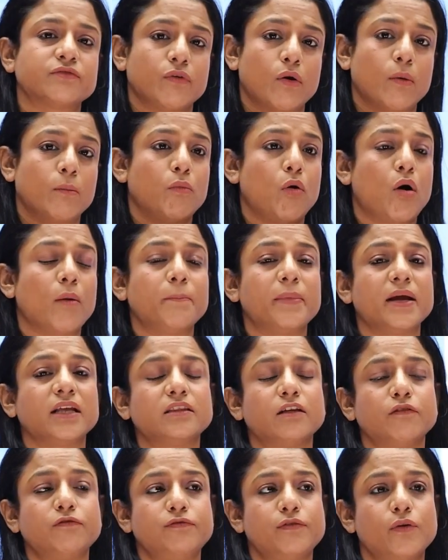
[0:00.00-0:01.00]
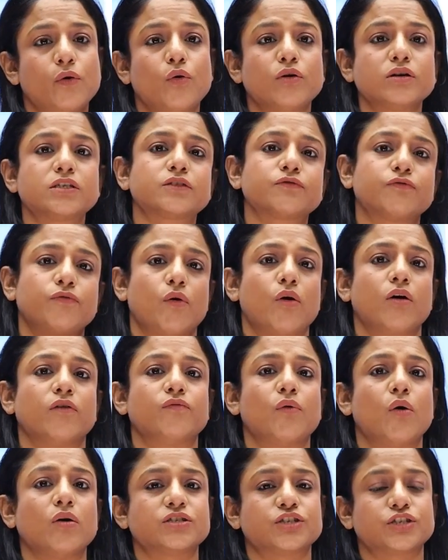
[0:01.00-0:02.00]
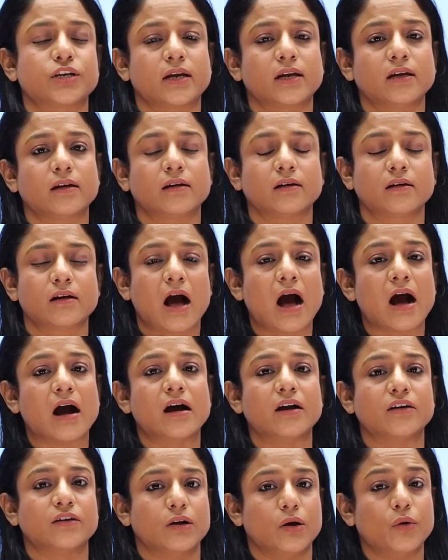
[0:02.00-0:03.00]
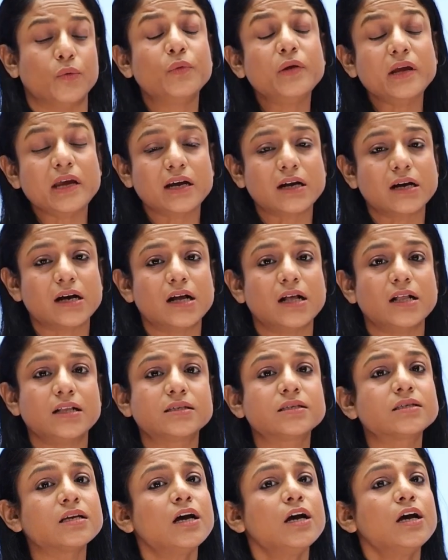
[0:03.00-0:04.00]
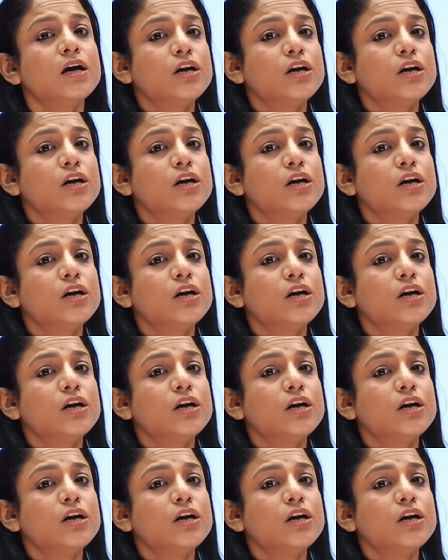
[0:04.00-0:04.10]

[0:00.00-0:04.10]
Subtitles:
for mopping the floors, for washing our vehicles.